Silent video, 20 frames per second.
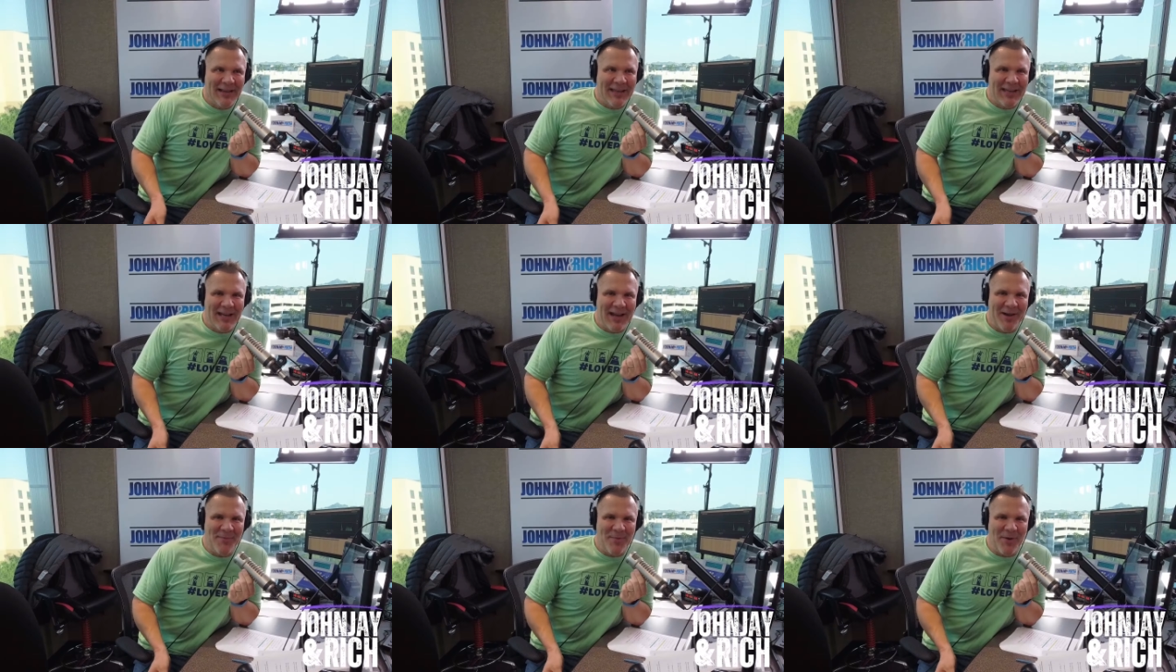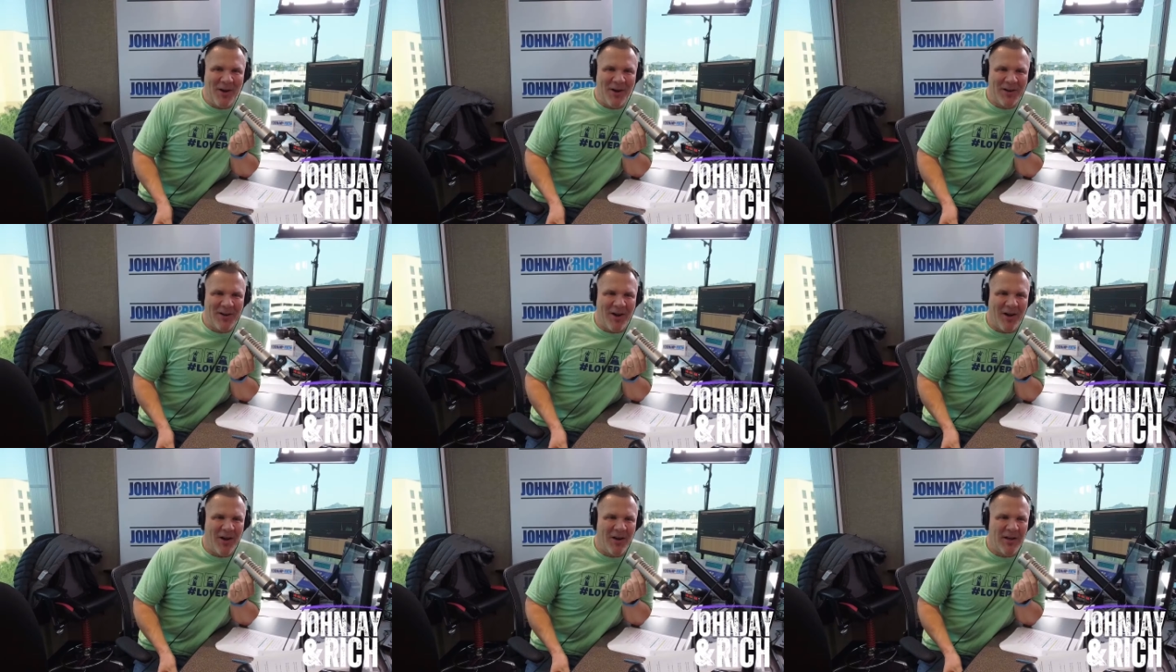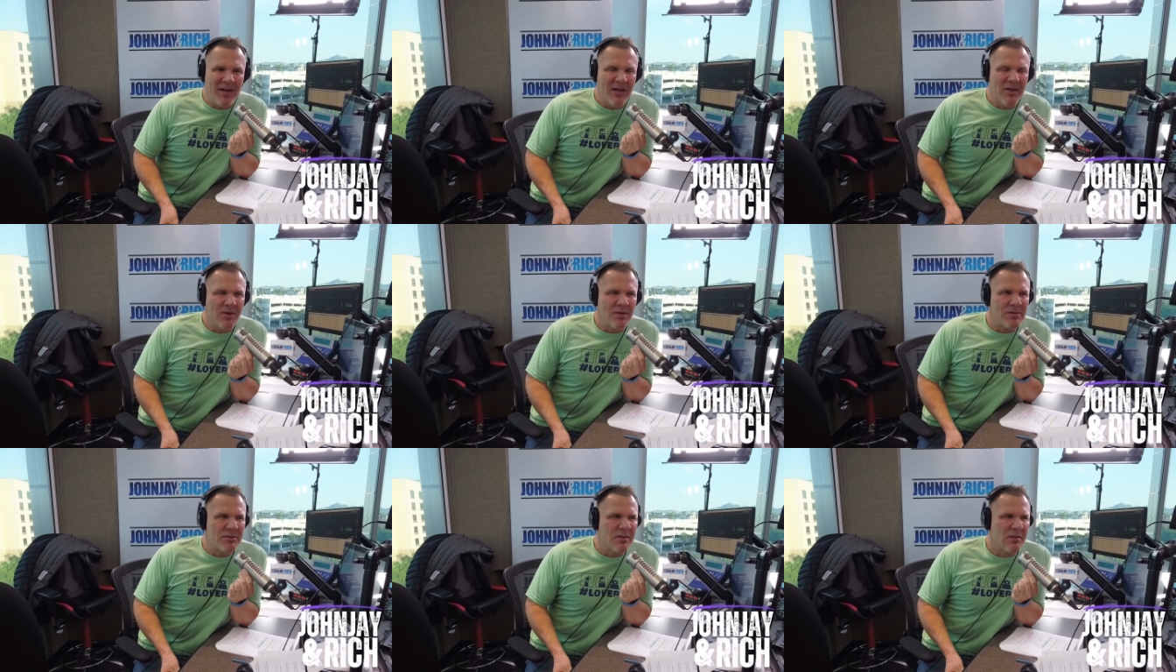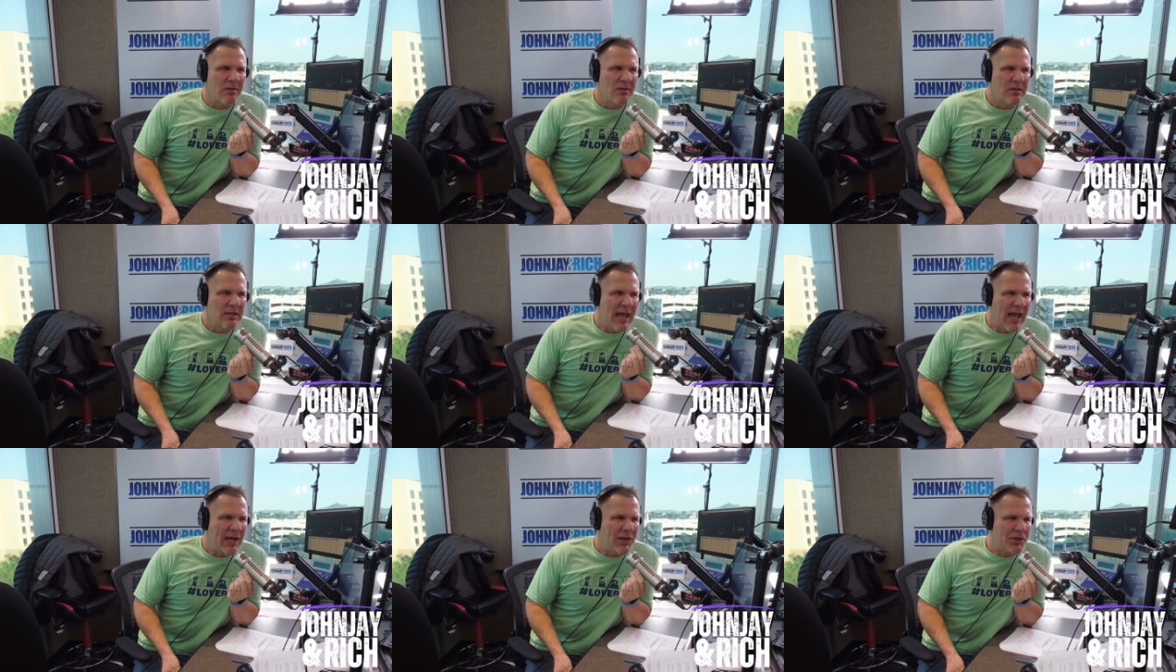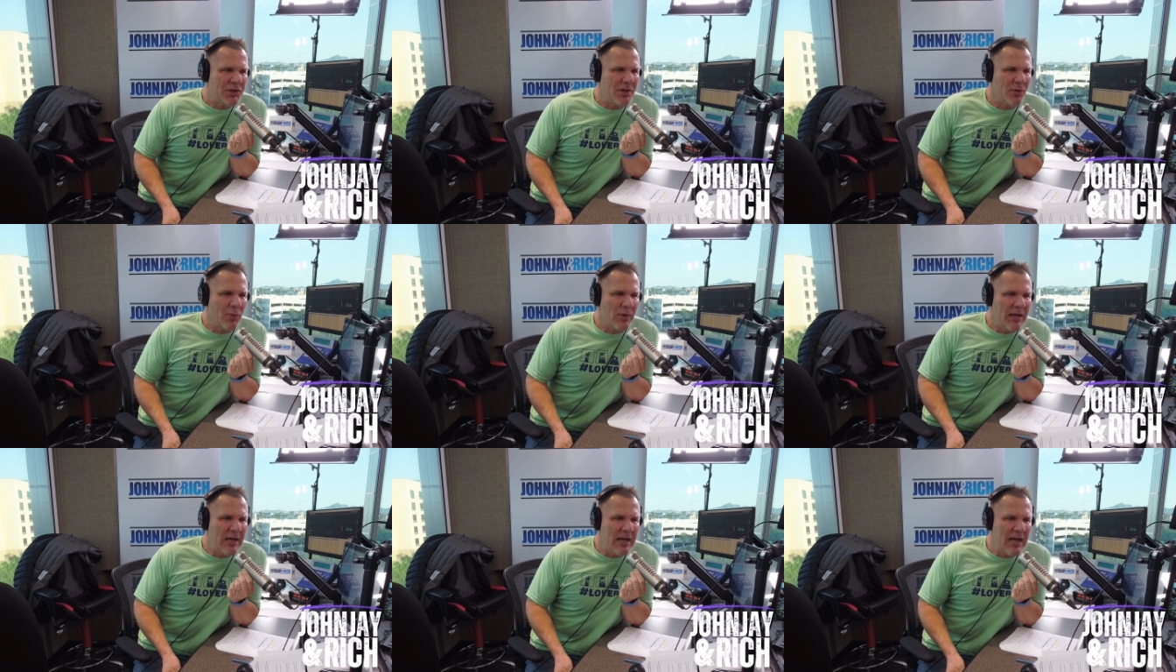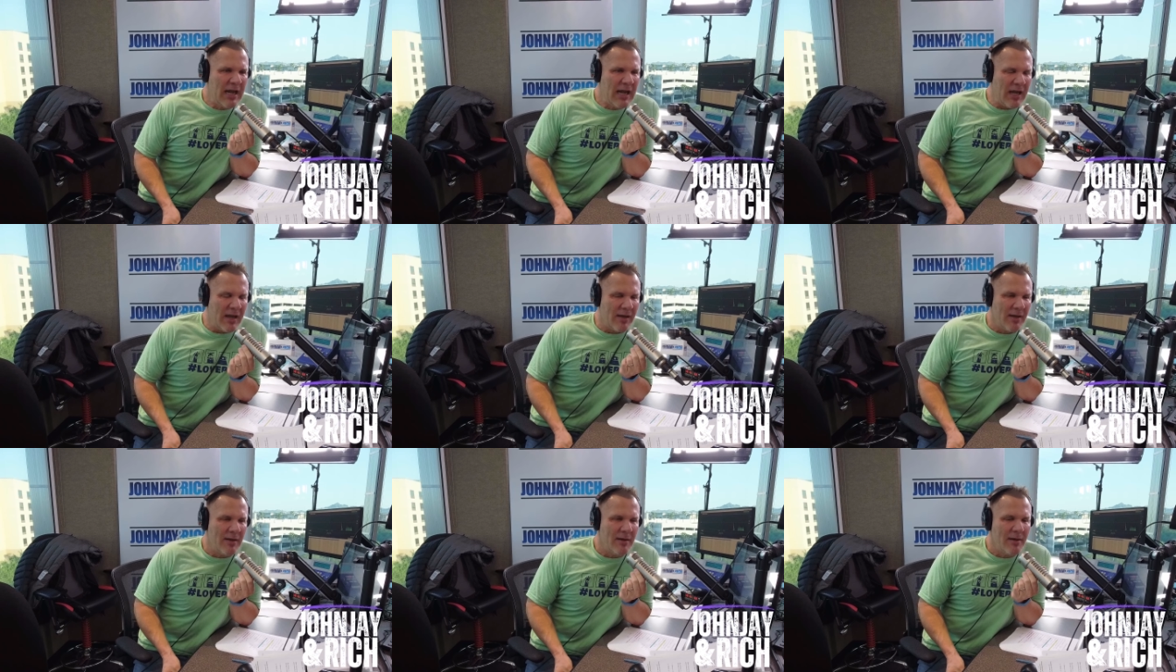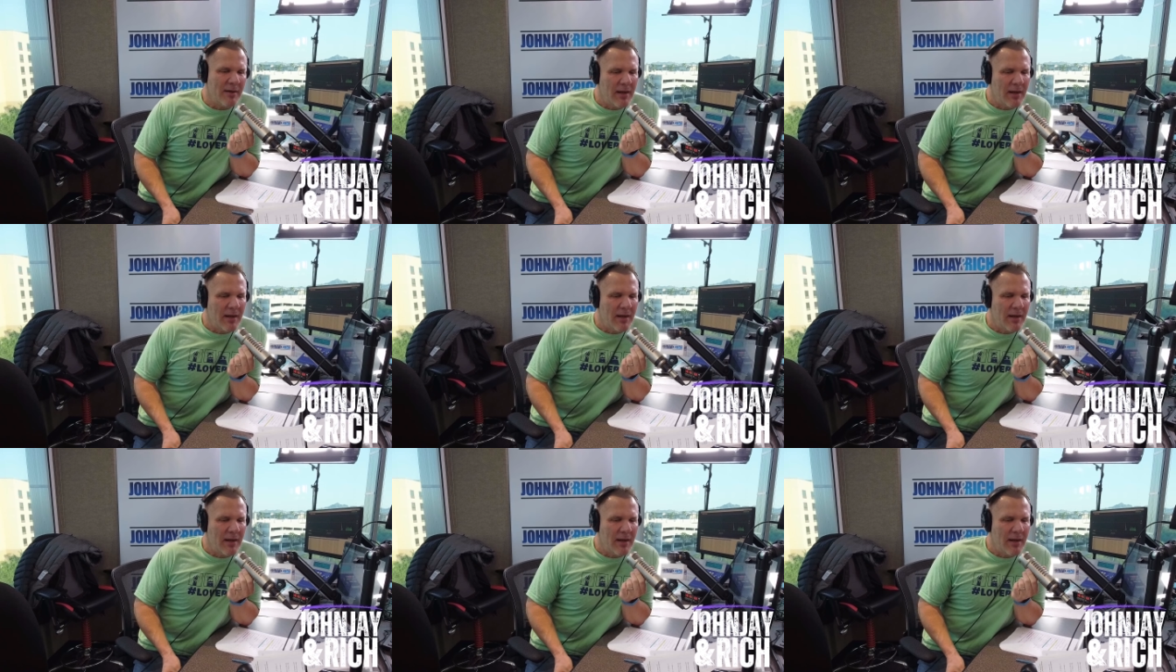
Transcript: can I borrow a car? And he goes, yeah, sure. What do you need?